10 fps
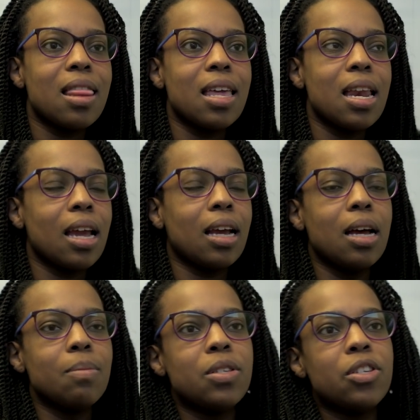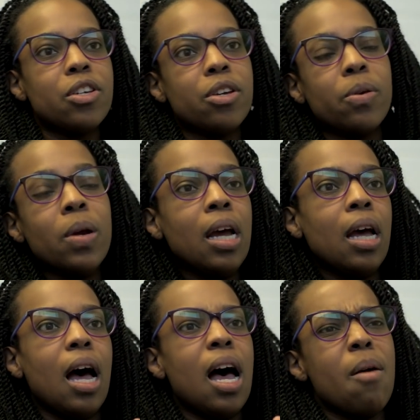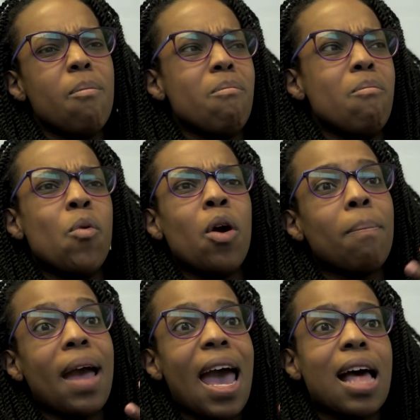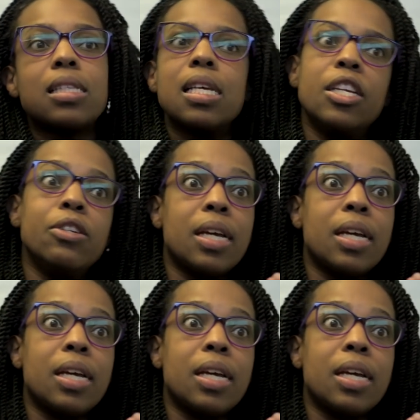And then it comes to more baths and